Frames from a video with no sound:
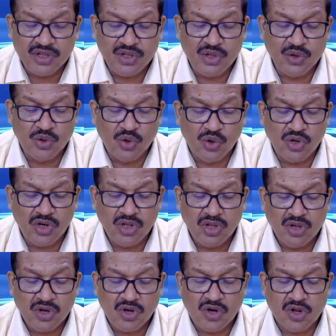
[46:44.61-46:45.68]
the whole
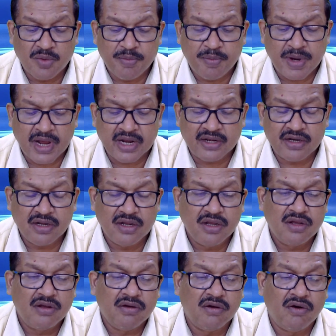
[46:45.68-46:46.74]
or part
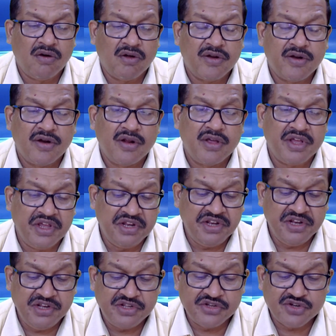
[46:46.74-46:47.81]
or in
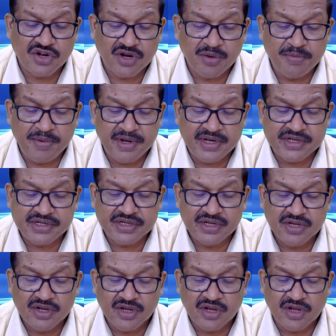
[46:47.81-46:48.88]
installments,
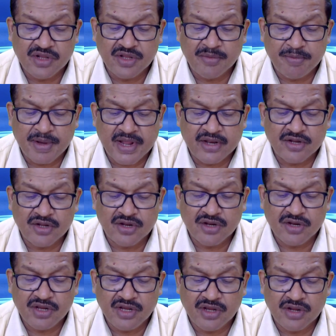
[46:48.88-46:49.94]
and the manner
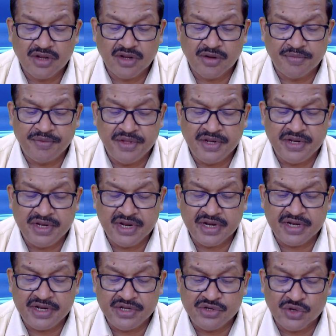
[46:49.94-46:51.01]
of the
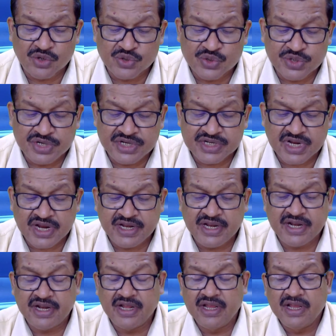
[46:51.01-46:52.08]
debt is also
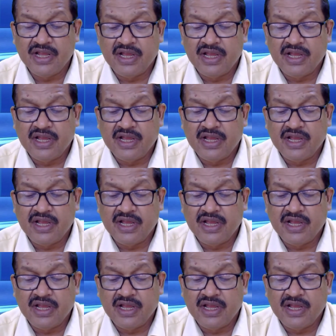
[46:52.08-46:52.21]
decided.